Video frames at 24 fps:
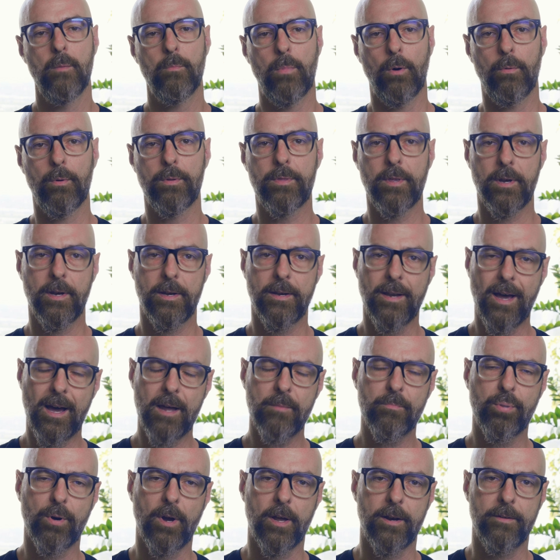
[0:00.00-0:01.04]
But within a
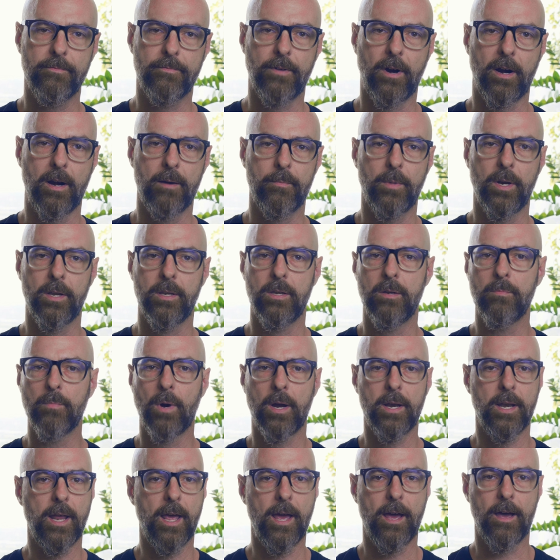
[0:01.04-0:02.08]
non-prod environment, you
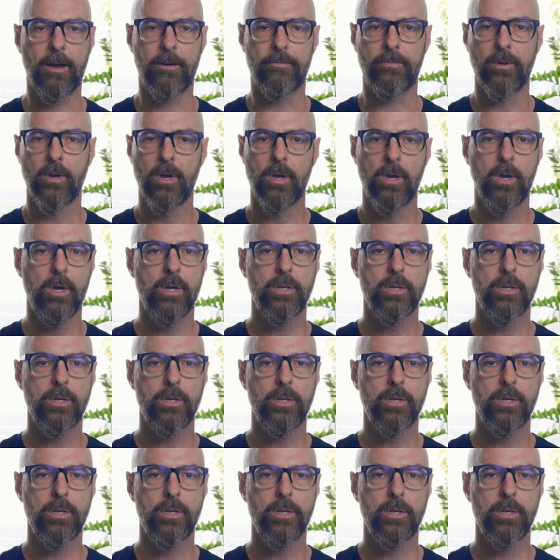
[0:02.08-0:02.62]
might have